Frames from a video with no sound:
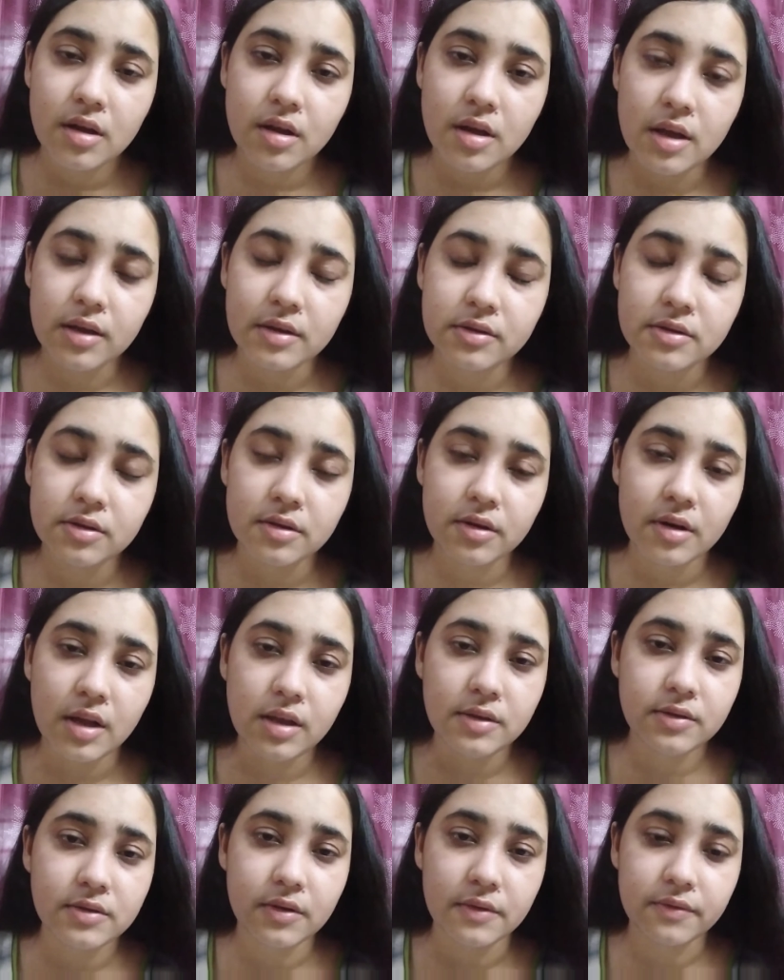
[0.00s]
and so on
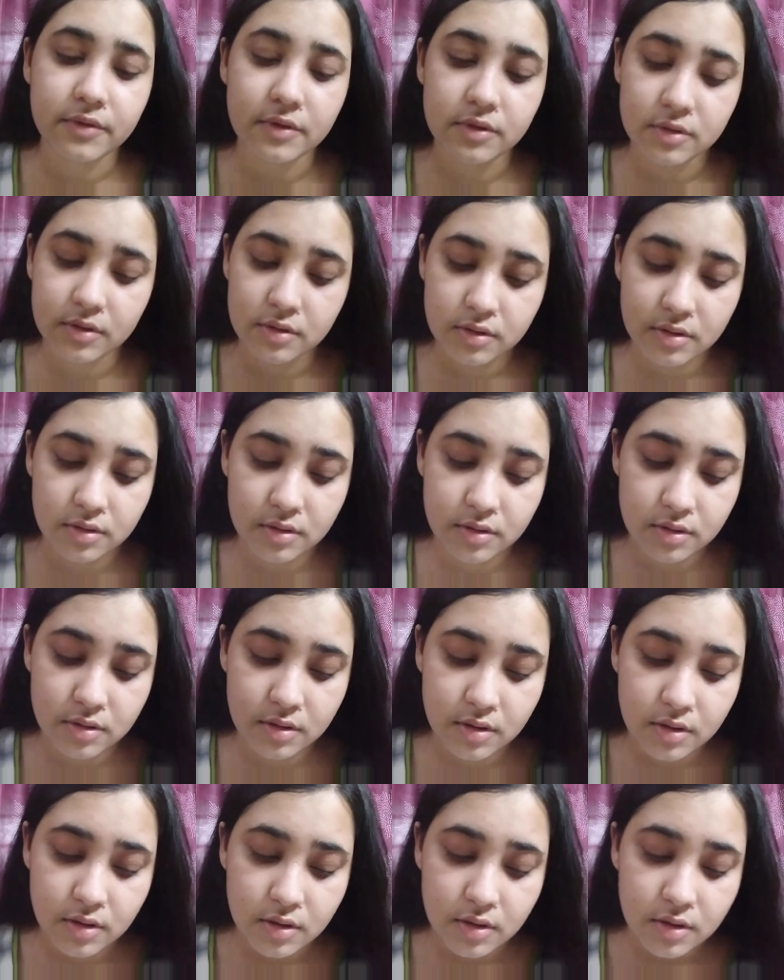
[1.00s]
and so forth.
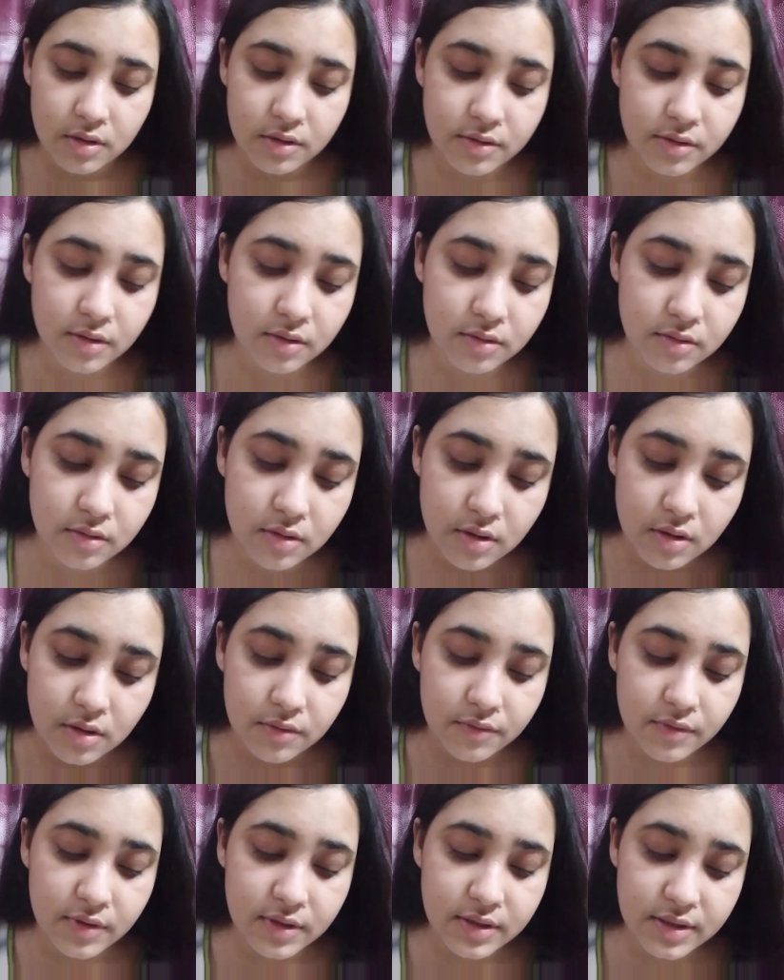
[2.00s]
So
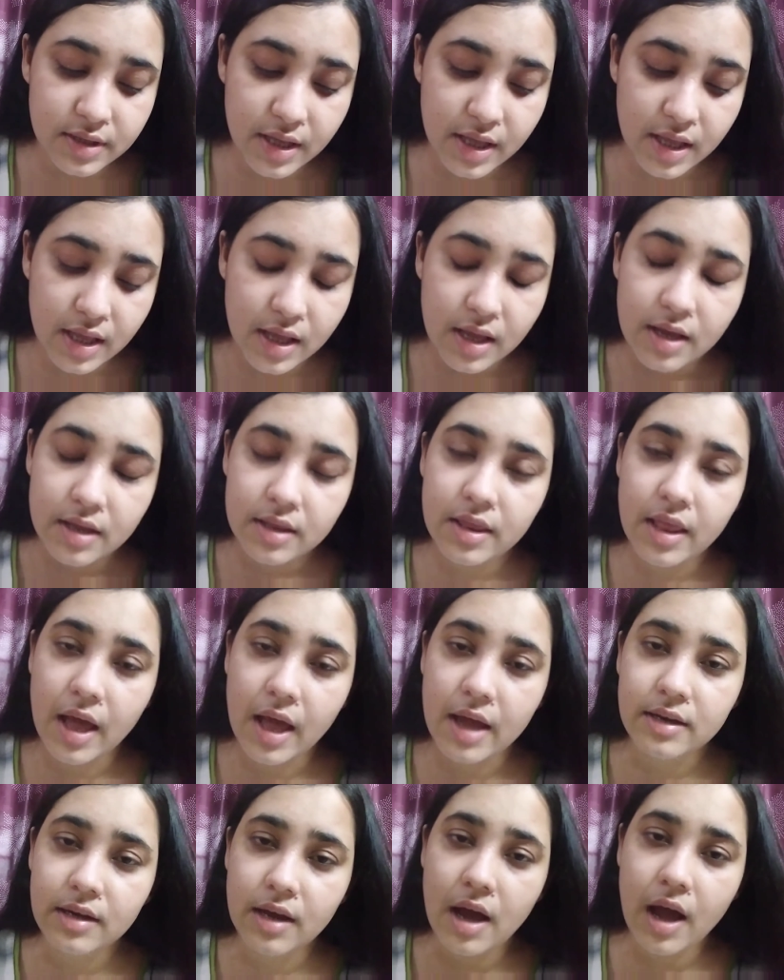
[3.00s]
we see
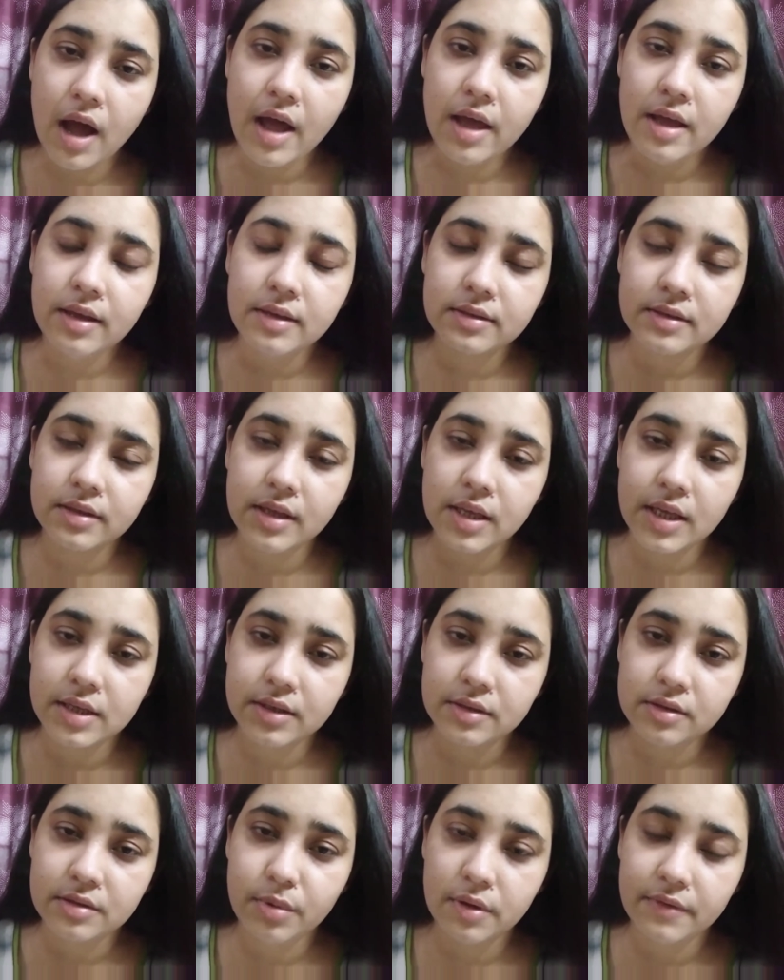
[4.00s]
that I is
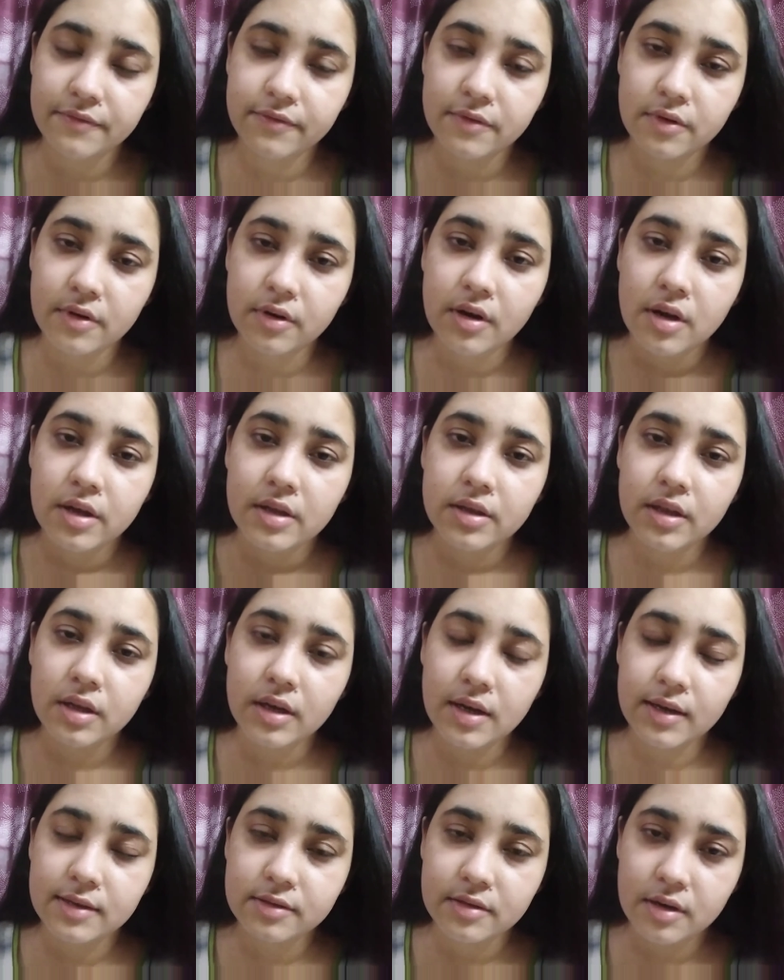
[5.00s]
used before the
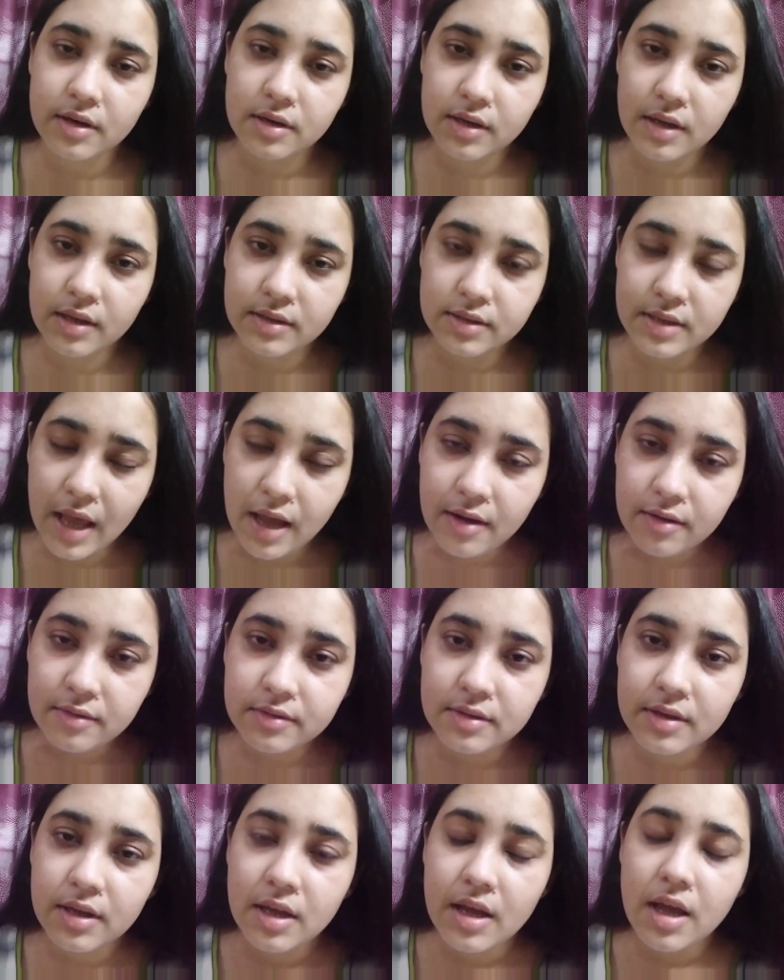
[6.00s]
consonantal
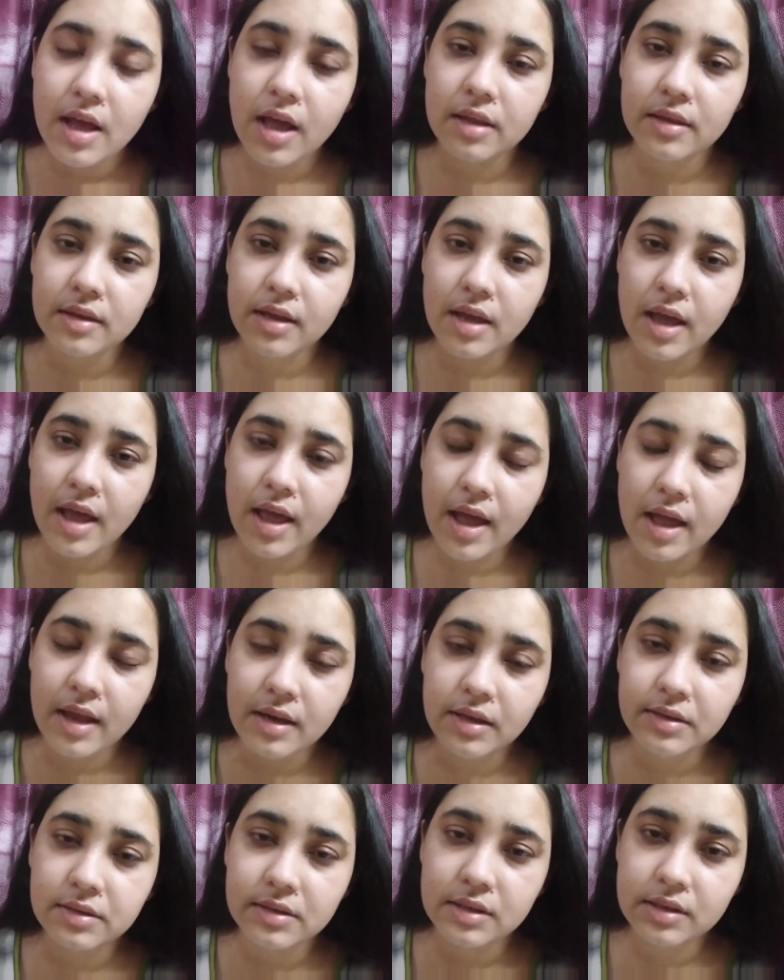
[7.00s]
sounds and an
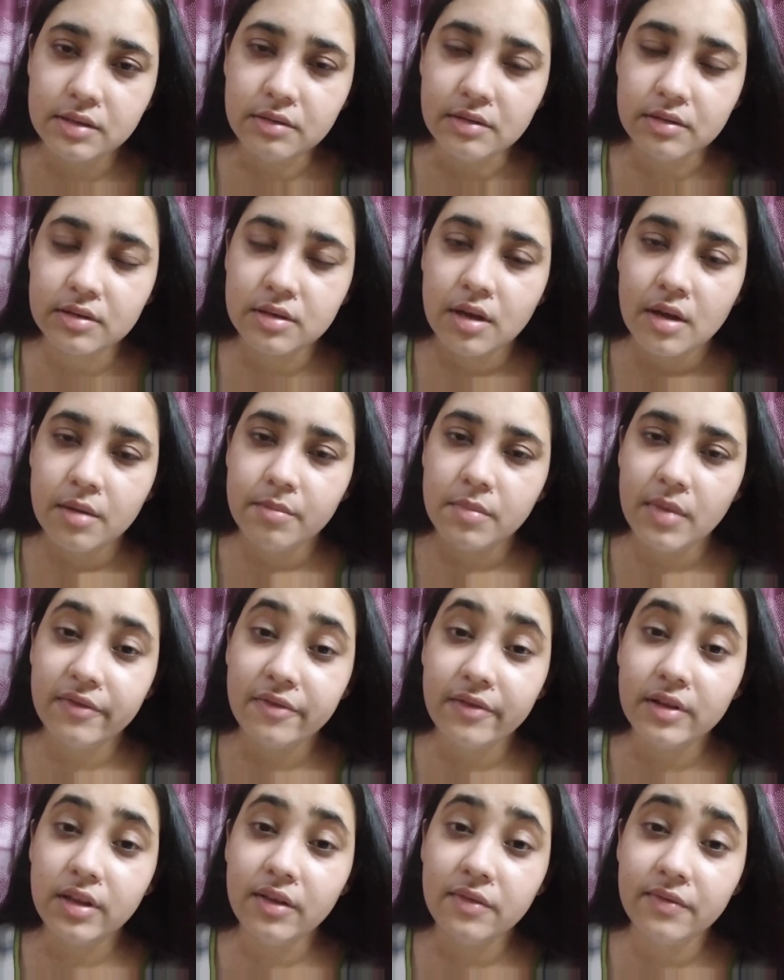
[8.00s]
is used
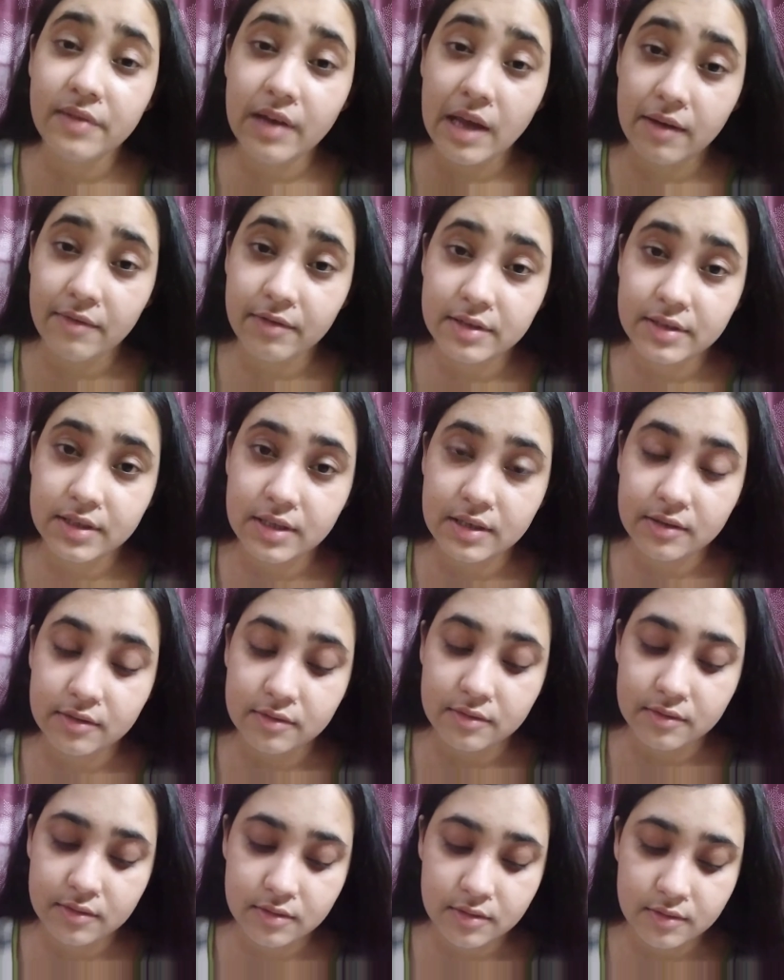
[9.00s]
before the vowel
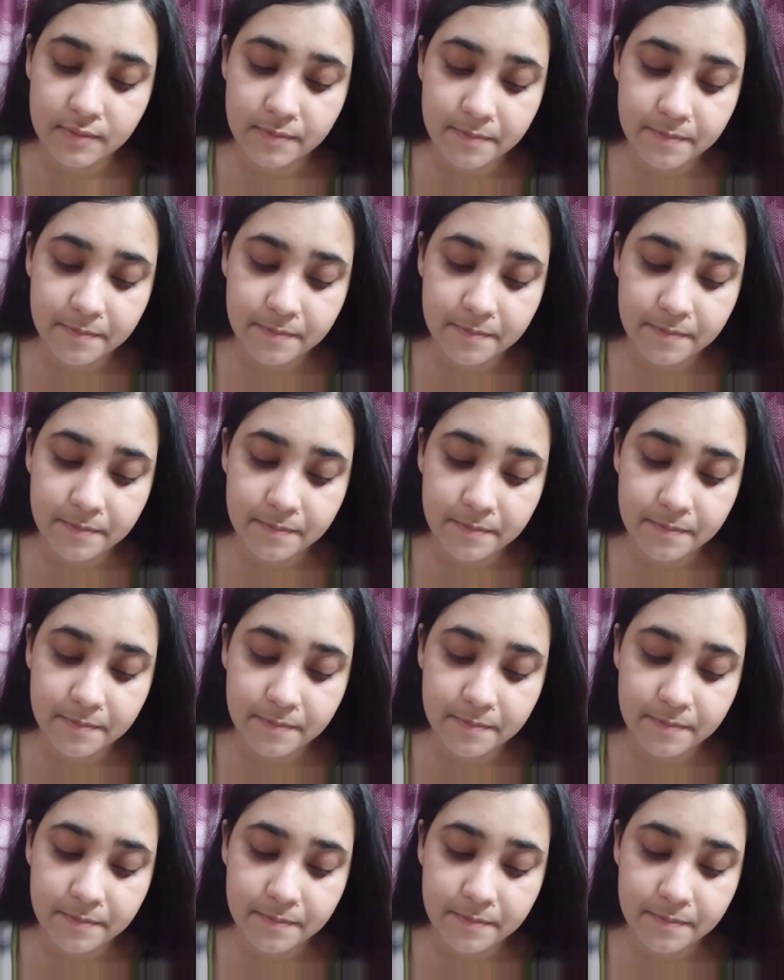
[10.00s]
sounds.